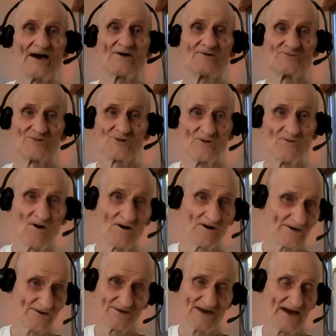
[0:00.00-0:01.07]
A true
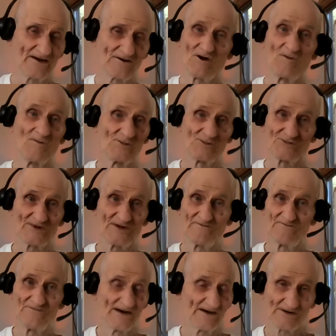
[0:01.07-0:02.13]
heart attack almost
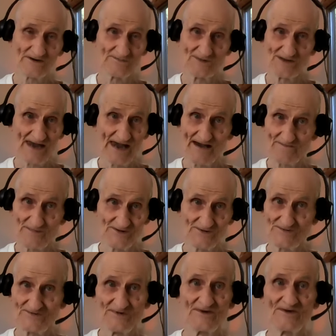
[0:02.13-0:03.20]
invariably happens